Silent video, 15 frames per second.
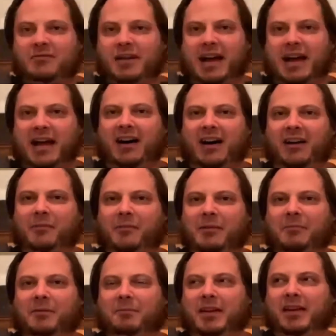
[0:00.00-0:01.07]
And I
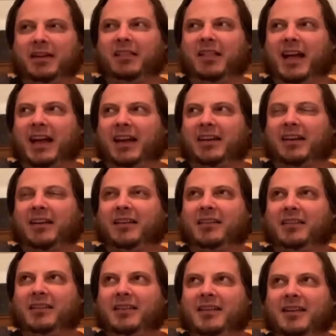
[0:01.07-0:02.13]
remember being like,
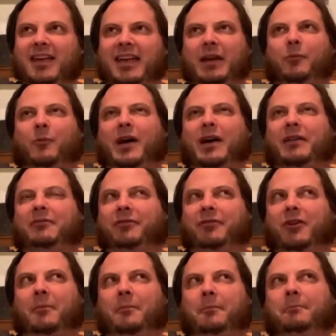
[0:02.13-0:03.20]
it went
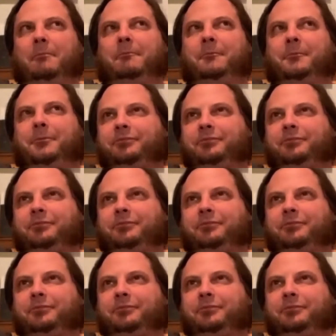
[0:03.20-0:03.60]
from,